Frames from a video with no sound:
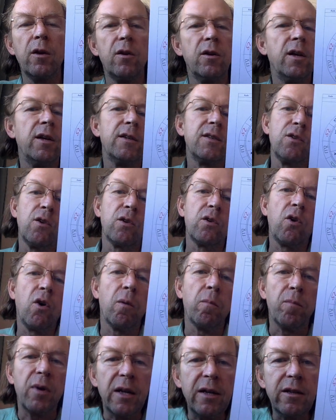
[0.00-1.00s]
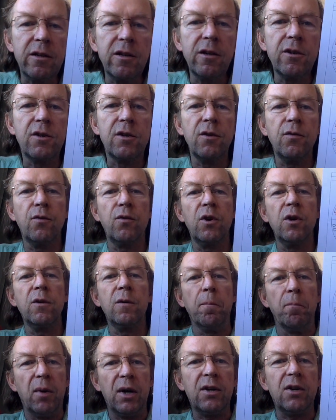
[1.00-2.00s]
it's not completely different,
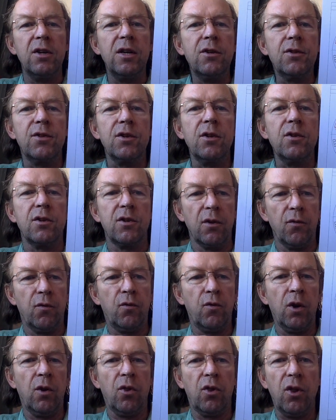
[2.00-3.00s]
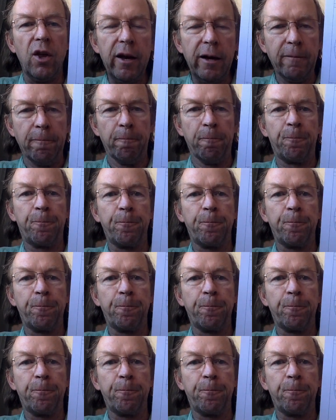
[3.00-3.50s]
but it's a different thing.